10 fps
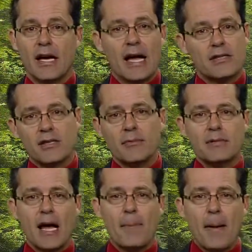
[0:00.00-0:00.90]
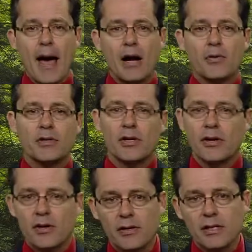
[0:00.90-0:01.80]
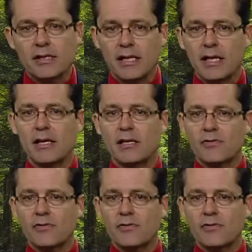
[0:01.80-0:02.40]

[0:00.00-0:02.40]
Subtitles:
had some time back returned to tend